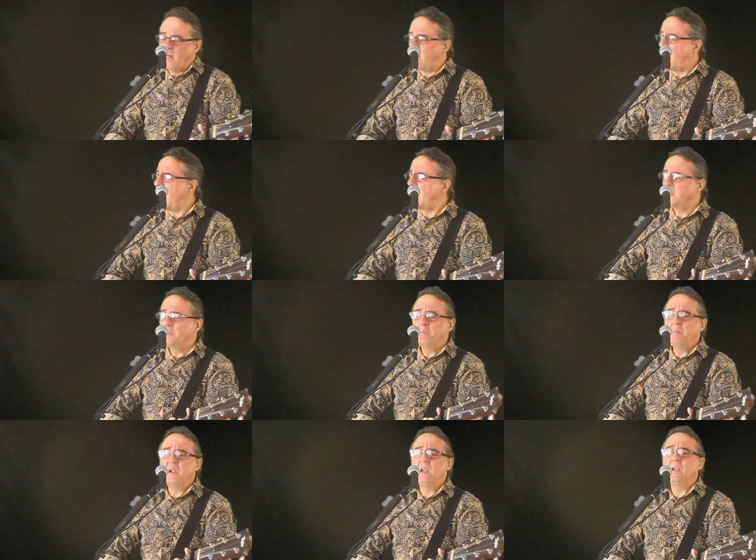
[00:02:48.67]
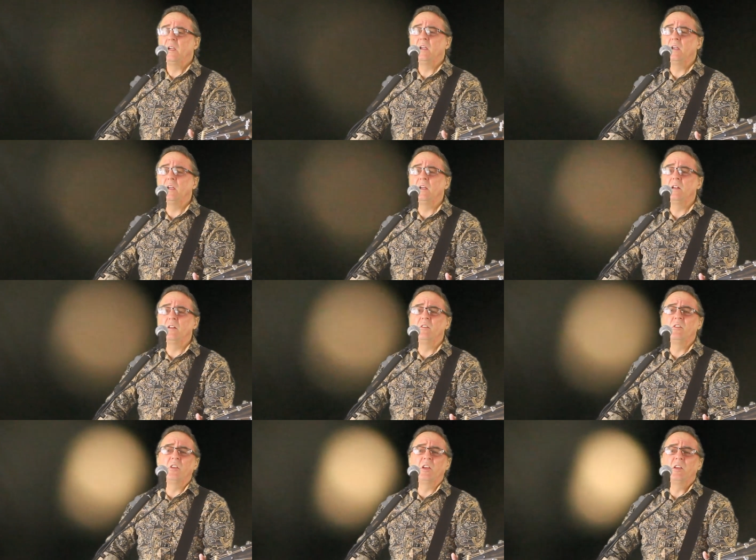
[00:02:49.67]
That
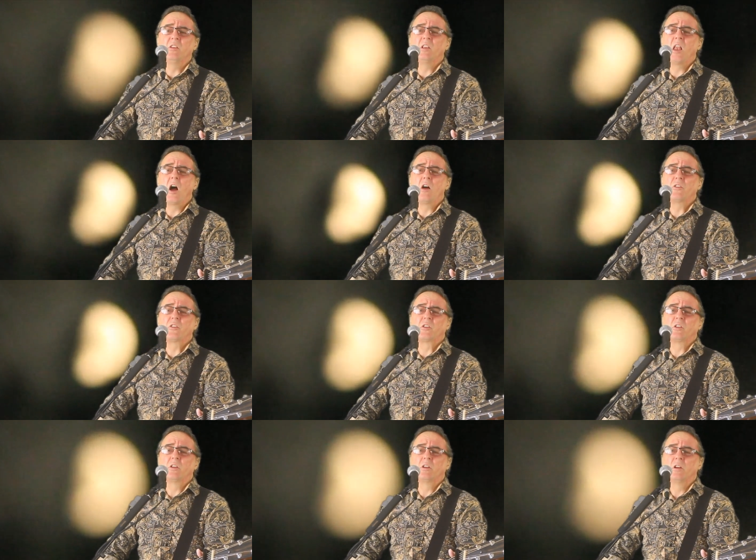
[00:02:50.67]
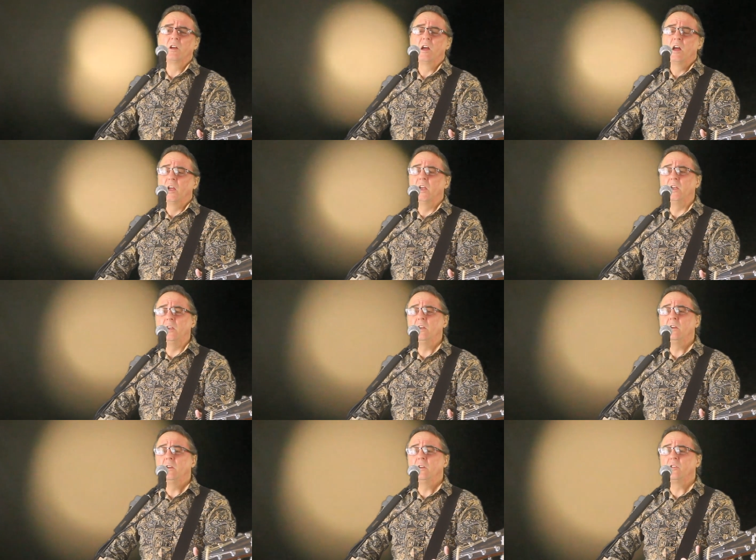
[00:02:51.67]
means he's lost
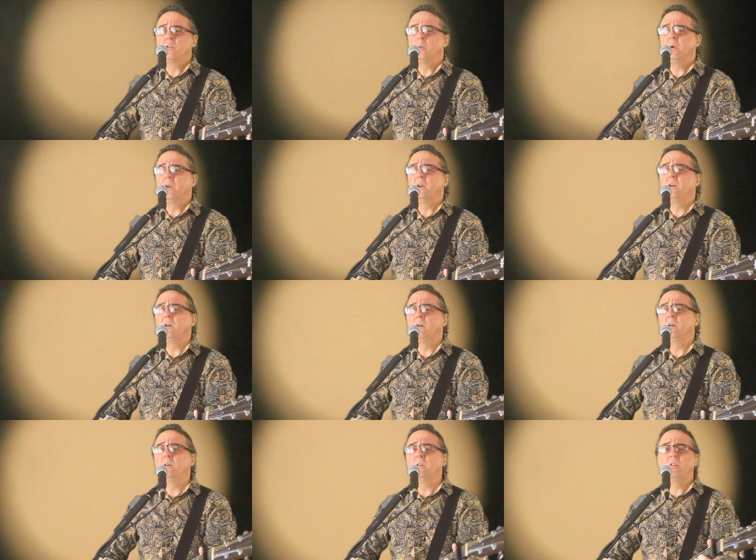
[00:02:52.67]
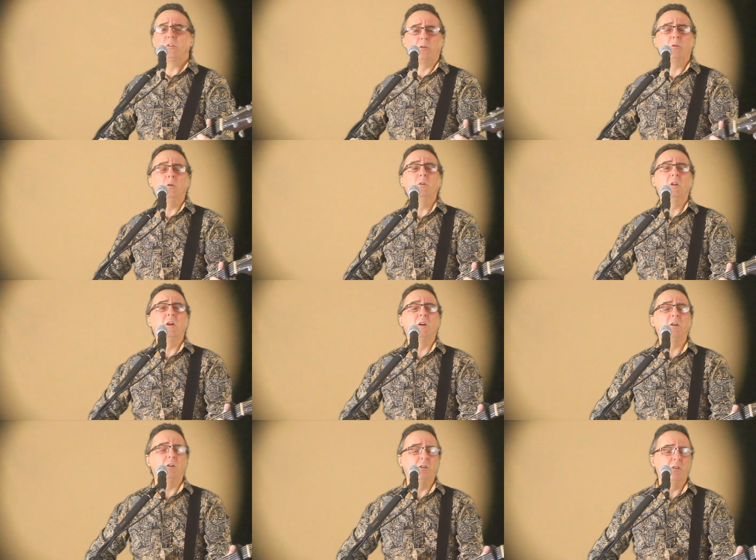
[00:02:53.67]
his will to
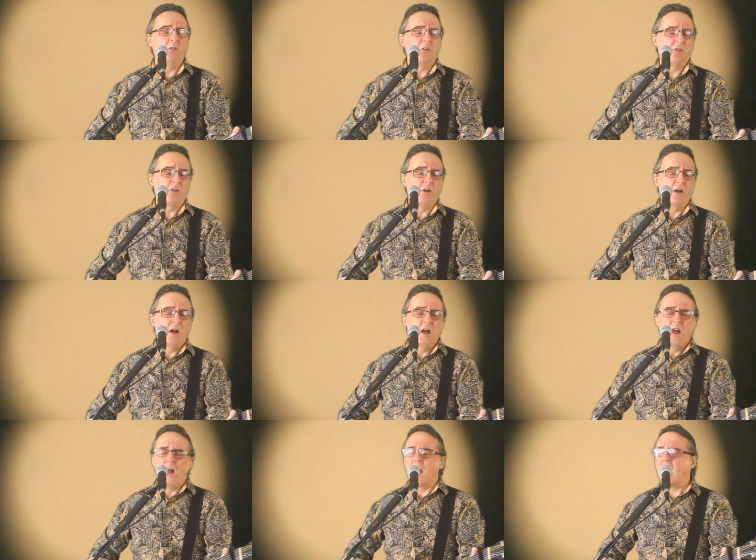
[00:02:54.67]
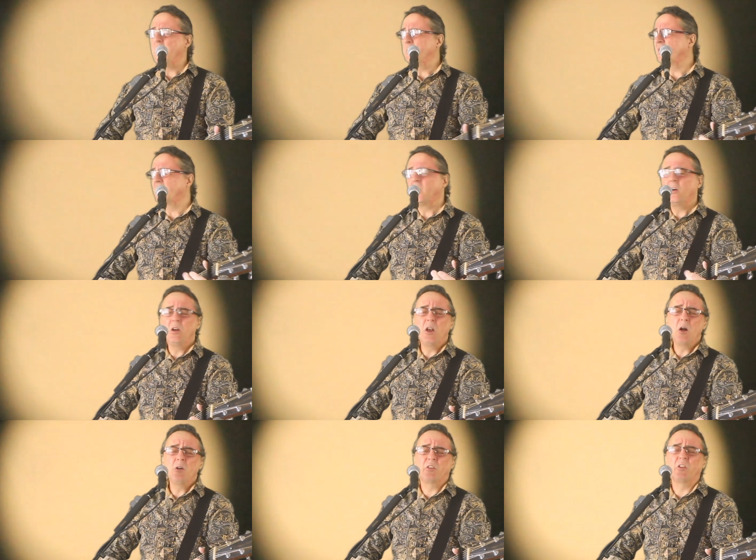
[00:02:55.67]
live. I'm so
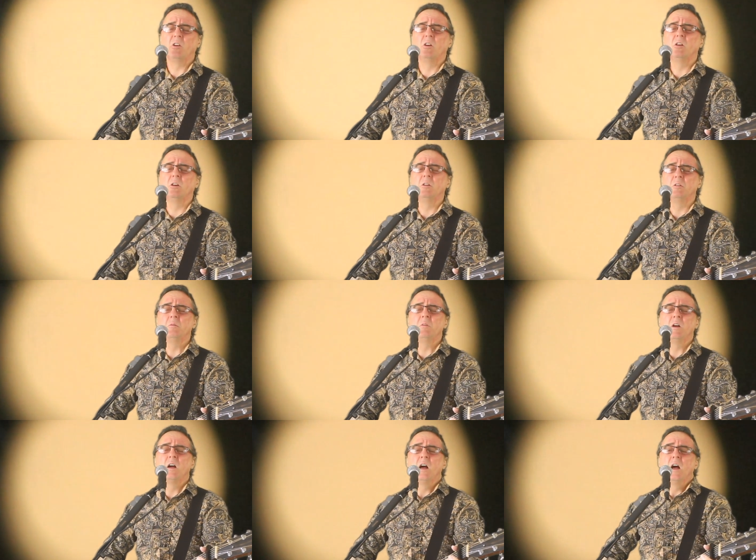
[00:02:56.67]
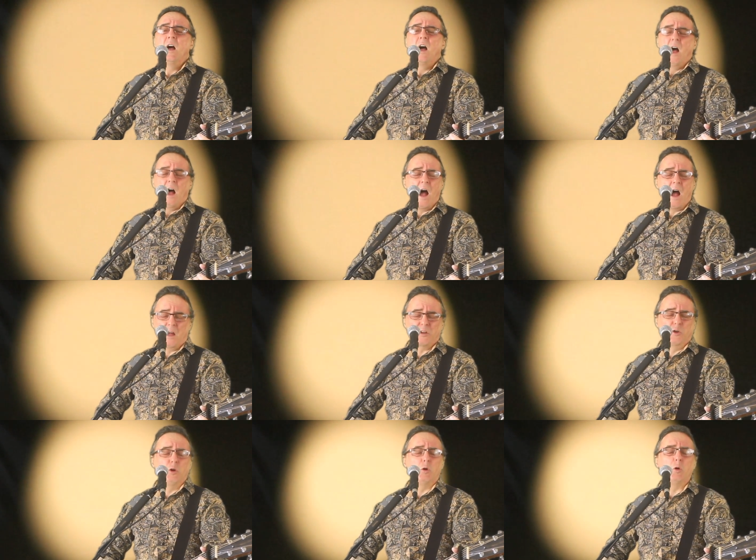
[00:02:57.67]
lonesome I
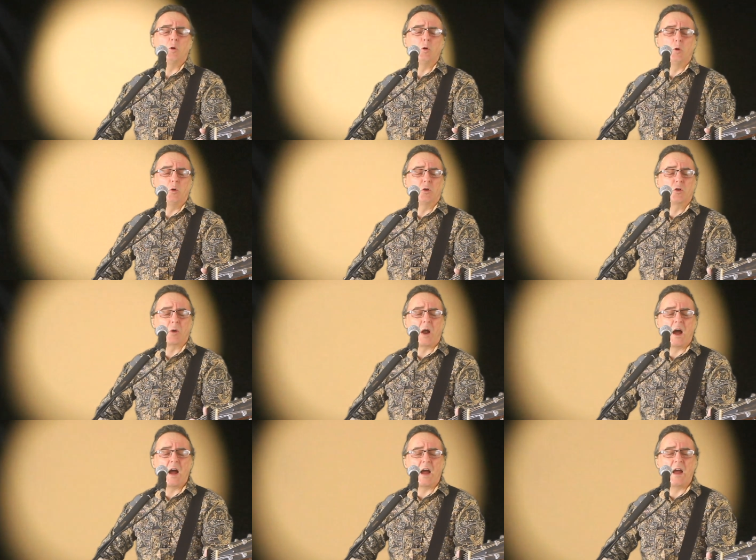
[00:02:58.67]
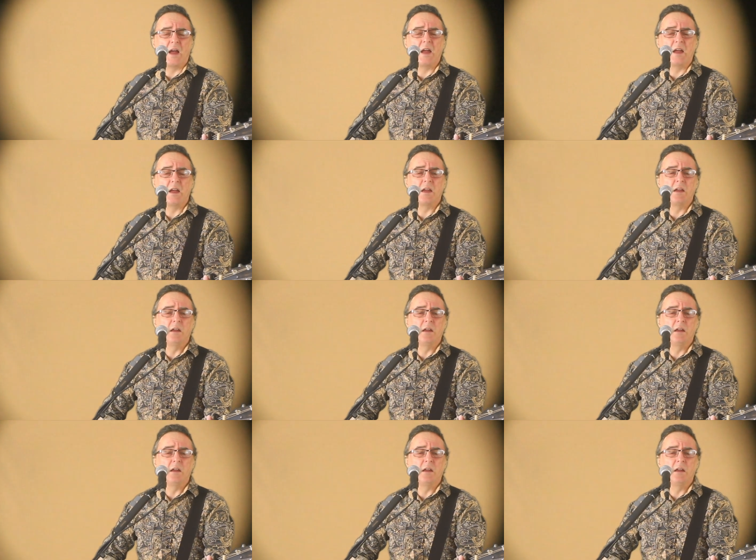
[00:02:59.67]
could cry.